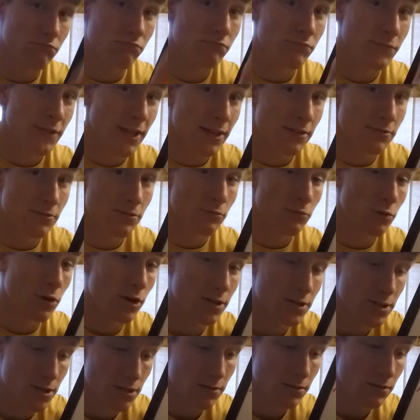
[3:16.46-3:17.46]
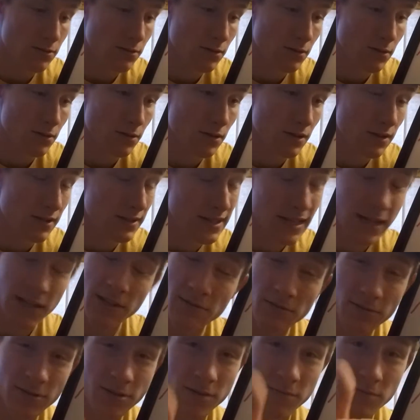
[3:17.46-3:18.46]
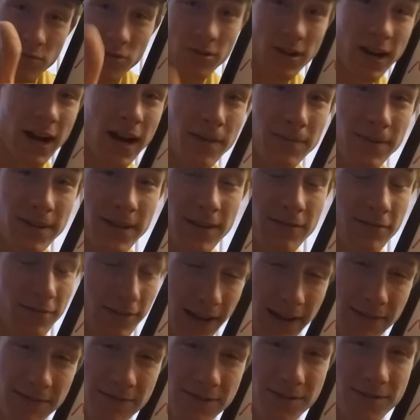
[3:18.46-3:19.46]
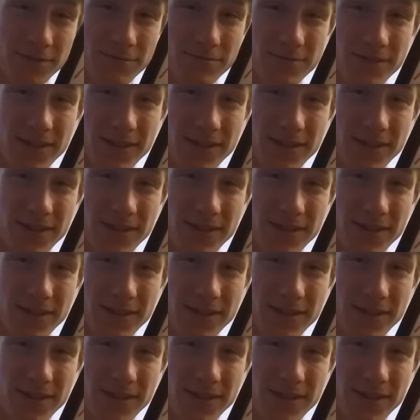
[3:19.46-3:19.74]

thanks for watching. Thanks for subscribing. If you haven't